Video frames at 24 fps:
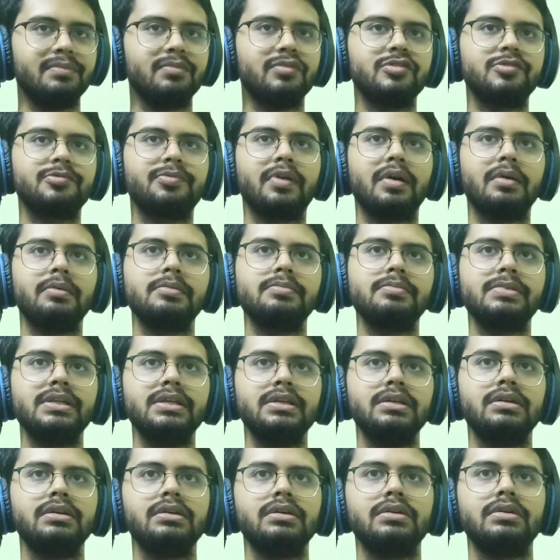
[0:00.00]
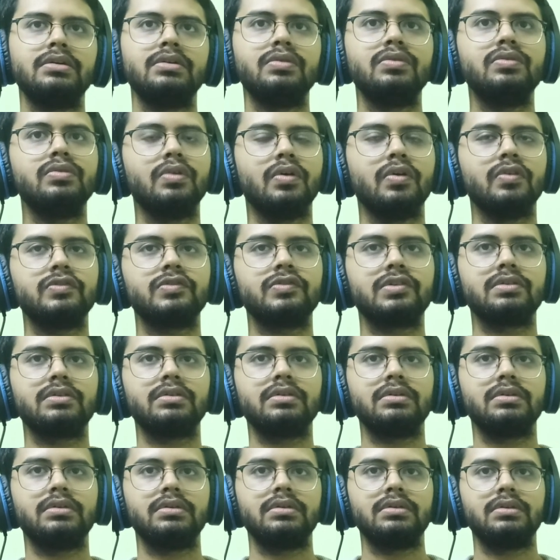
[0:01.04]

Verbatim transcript: that, most probably. Who knows?